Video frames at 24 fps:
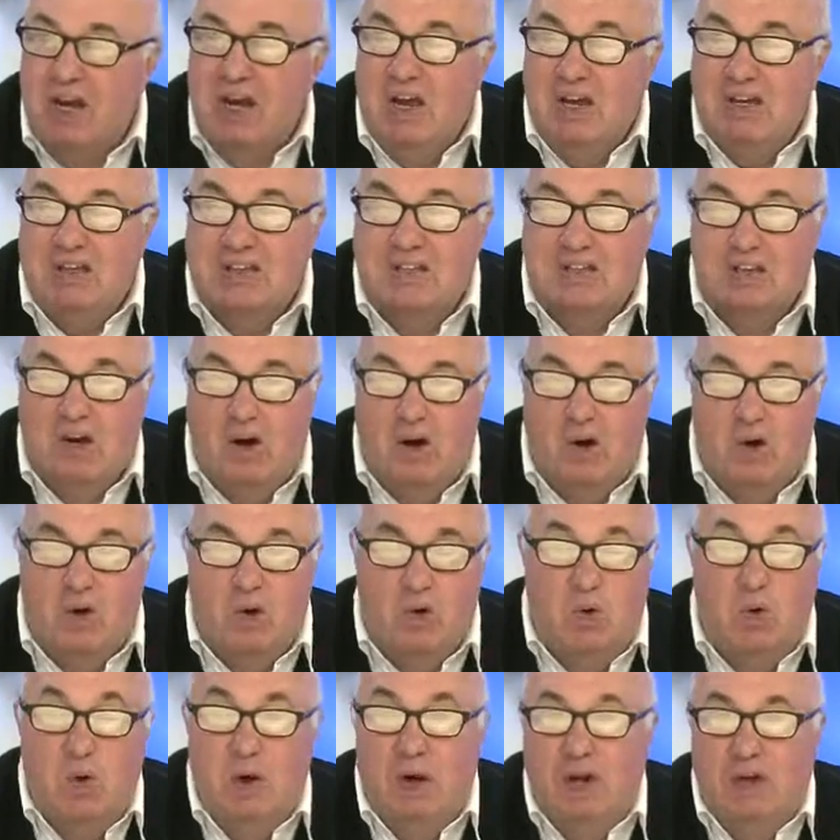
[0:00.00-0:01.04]

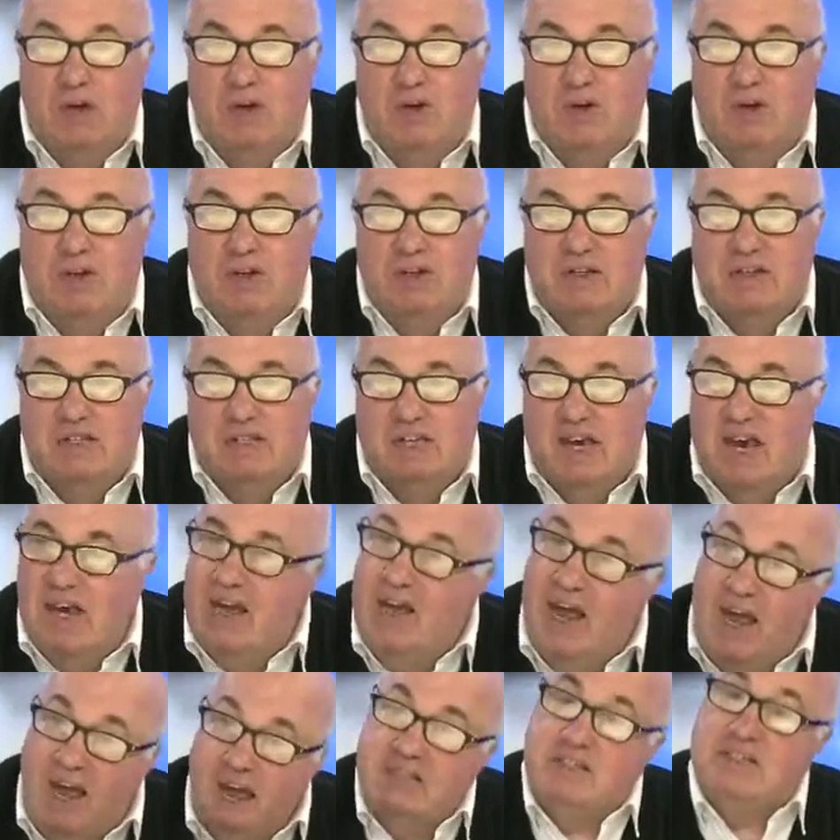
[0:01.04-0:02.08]
So you can
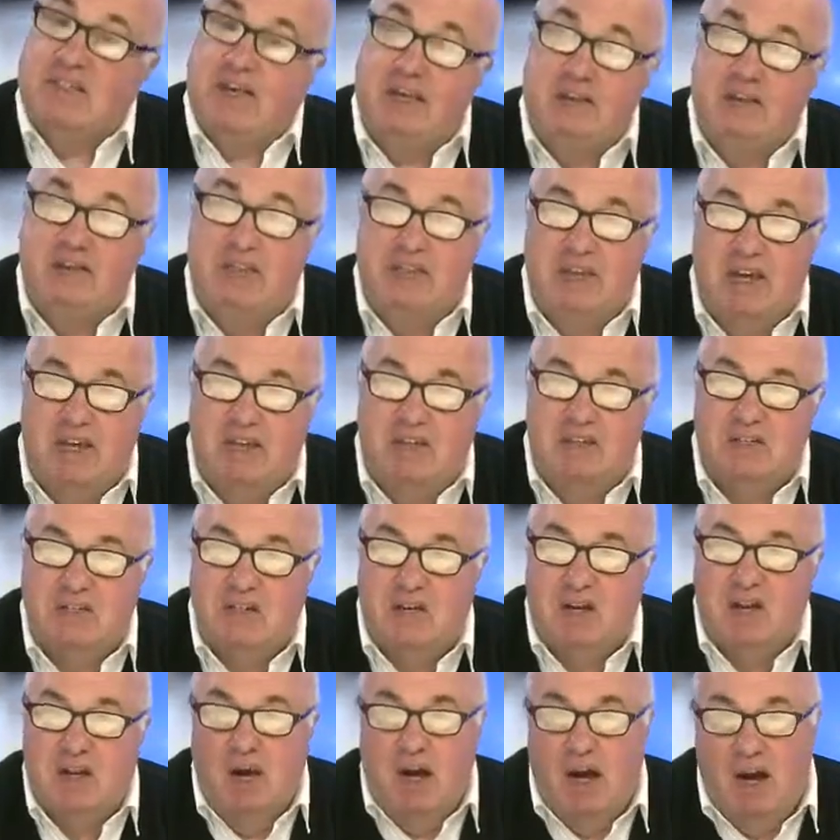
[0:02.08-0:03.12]
say, at sunset,
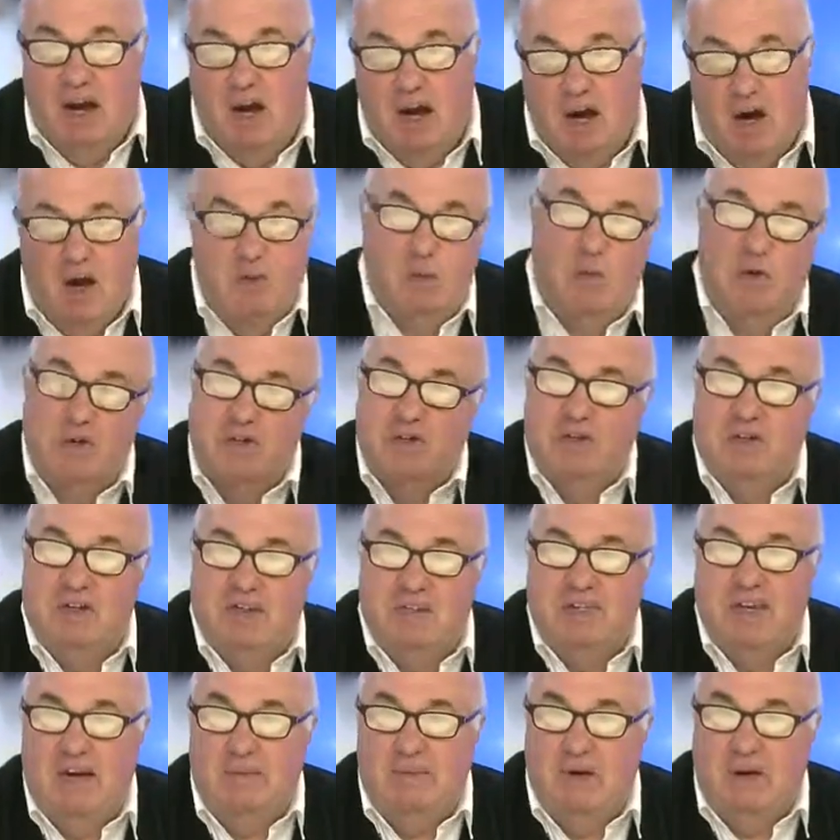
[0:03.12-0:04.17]
I want you to
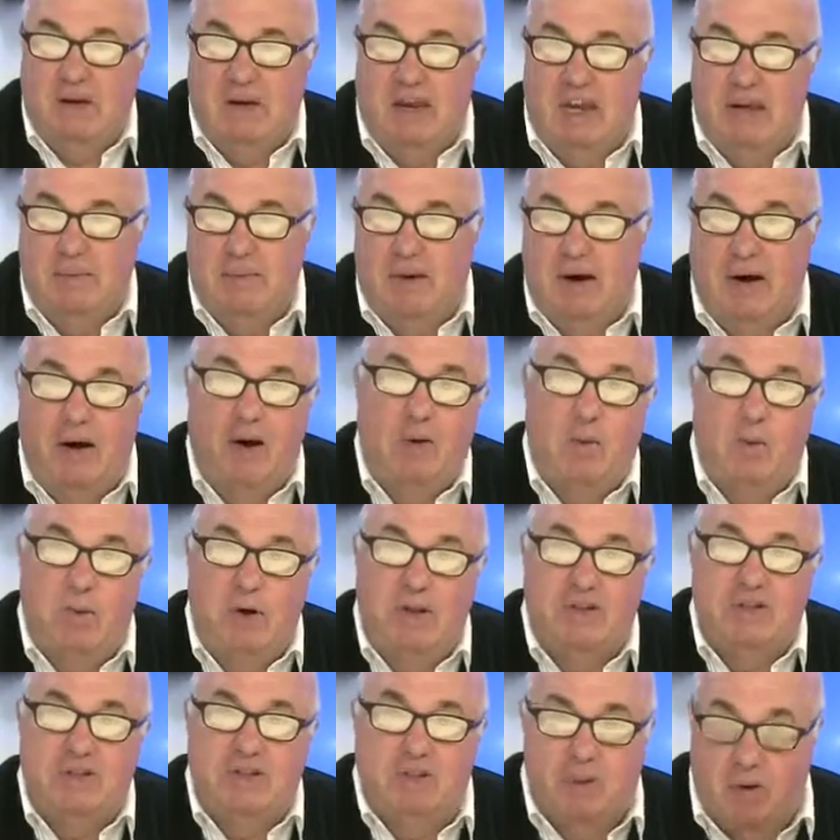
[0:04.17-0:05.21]
send me an email
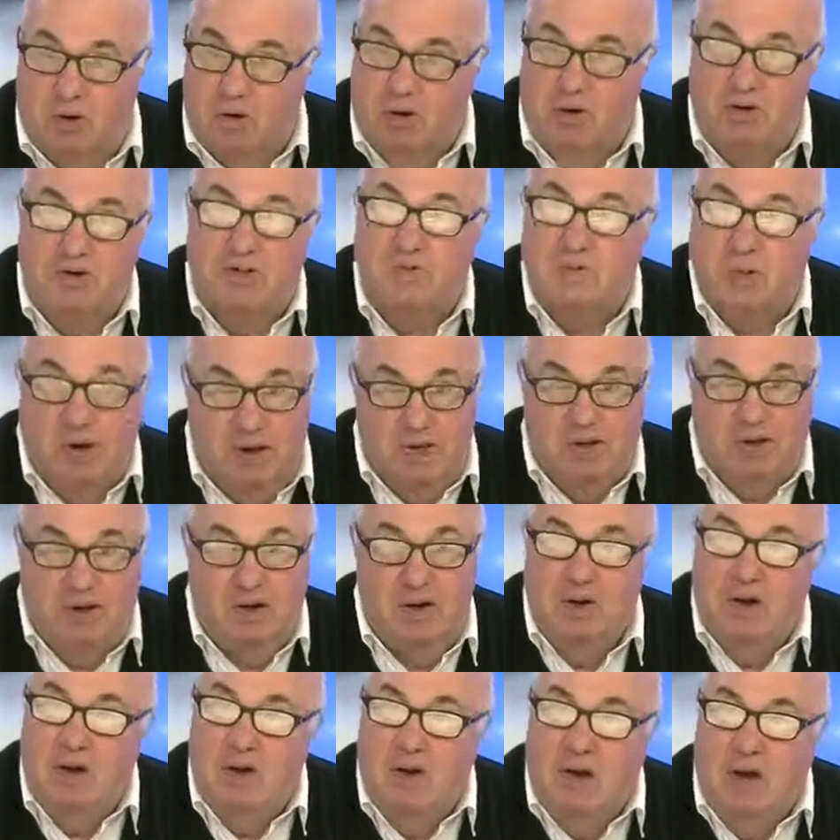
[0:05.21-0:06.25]
with tomorrow's weather.
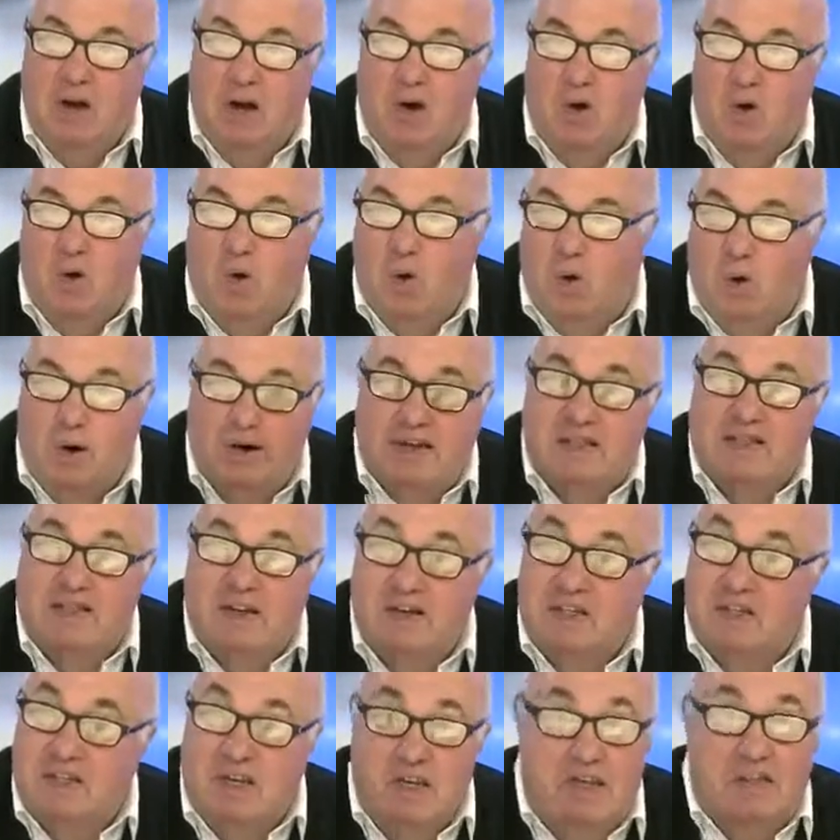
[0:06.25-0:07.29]
Or at
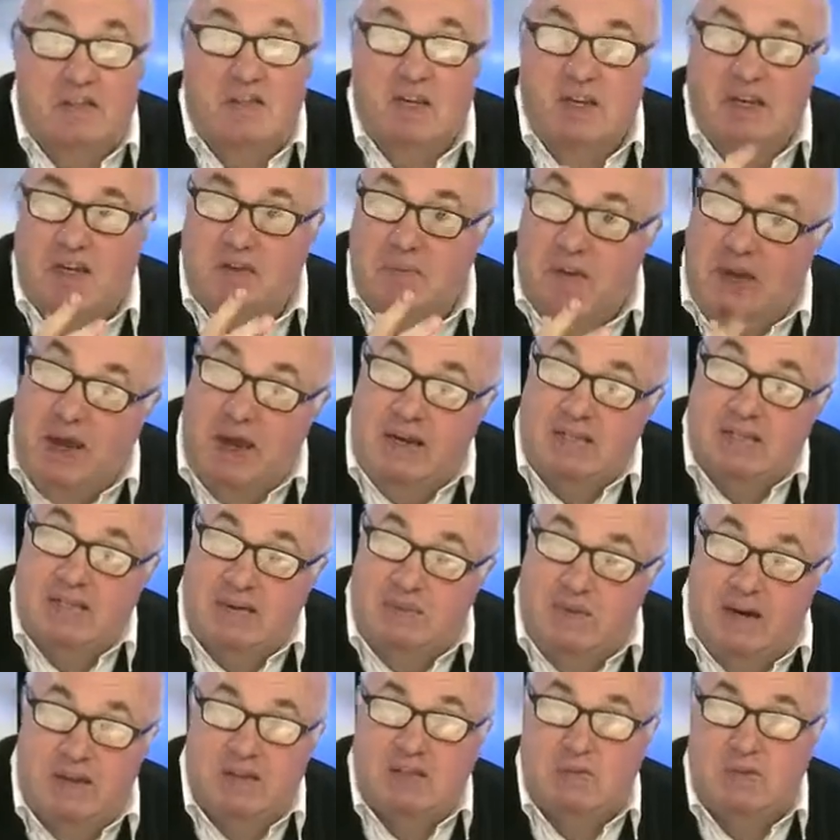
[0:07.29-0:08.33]
sunset, send an
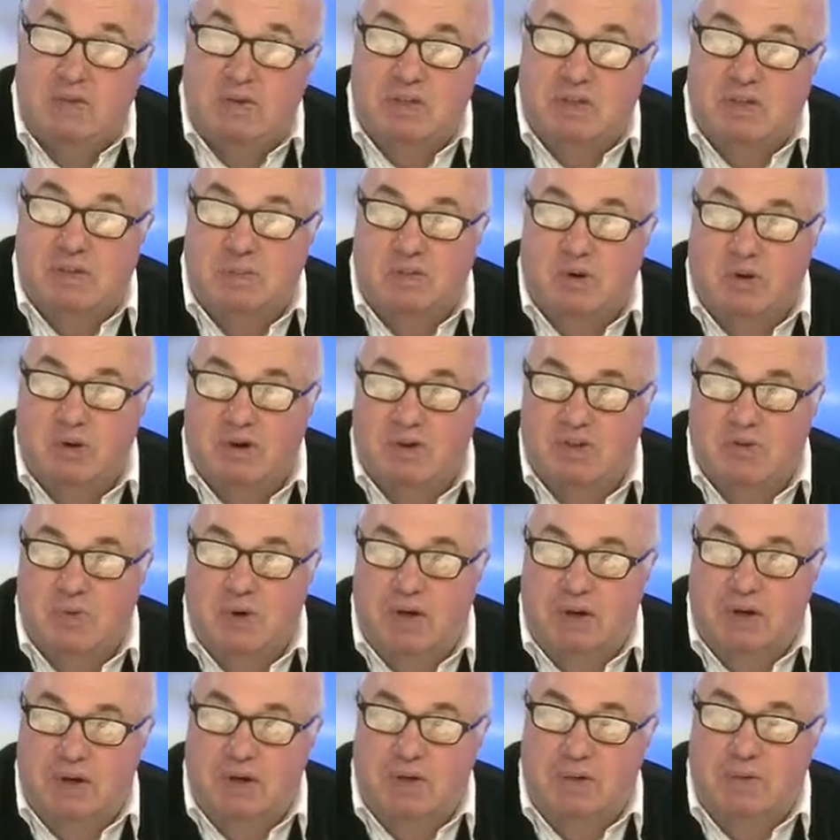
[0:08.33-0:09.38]
SMS with tomorrow's
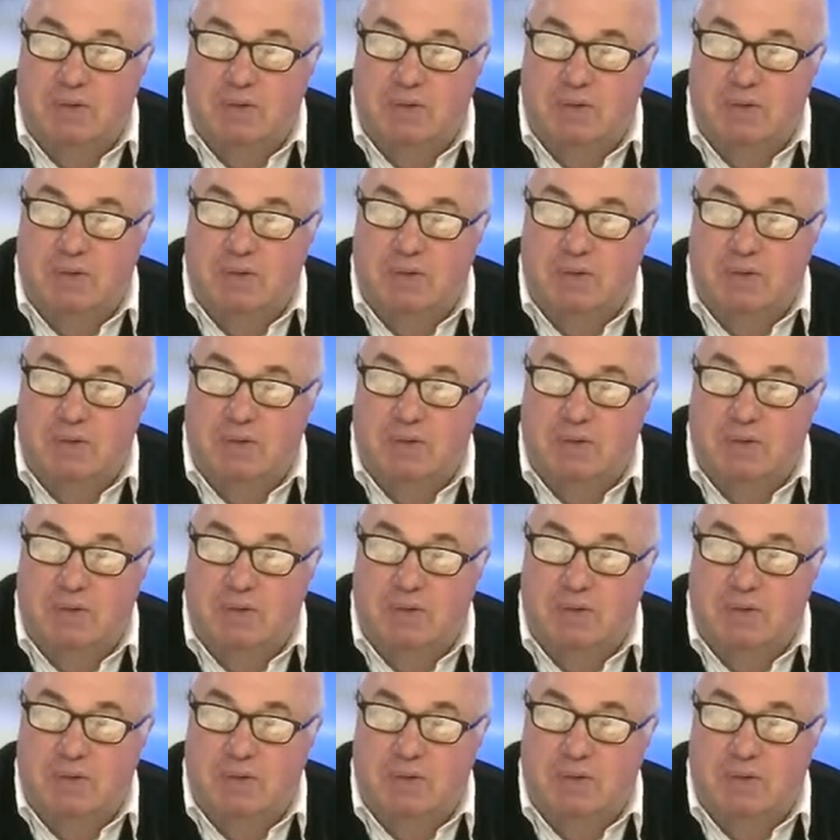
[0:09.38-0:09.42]
weather.